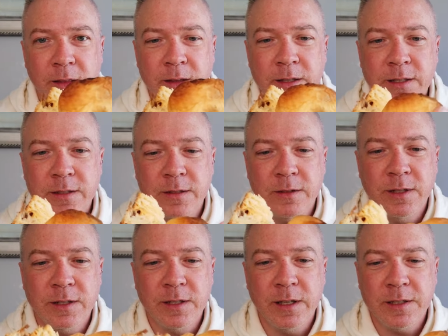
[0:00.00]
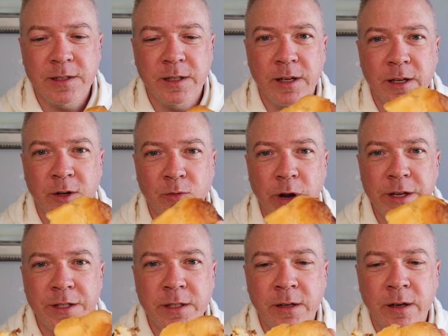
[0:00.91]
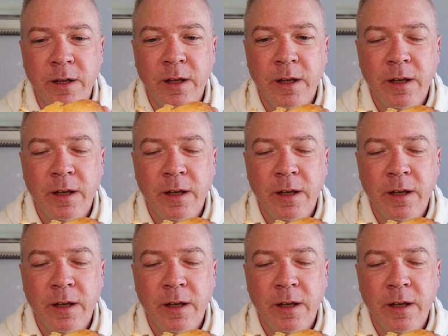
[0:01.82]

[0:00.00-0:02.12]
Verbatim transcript: this disgusting uh, raisin